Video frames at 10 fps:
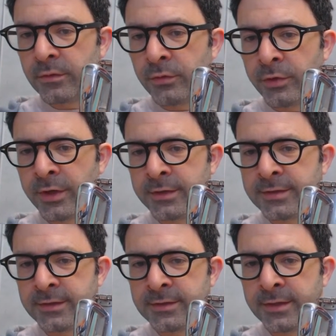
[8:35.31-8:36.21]
you're going to
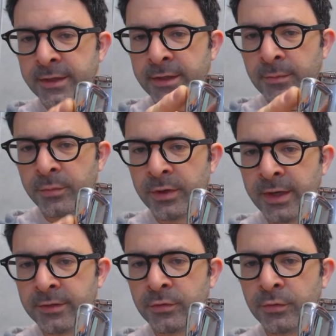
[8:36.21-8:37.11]
tend to heat up your
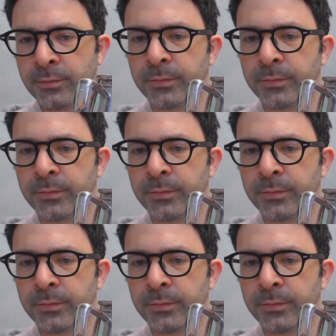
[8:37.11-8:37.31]
handle.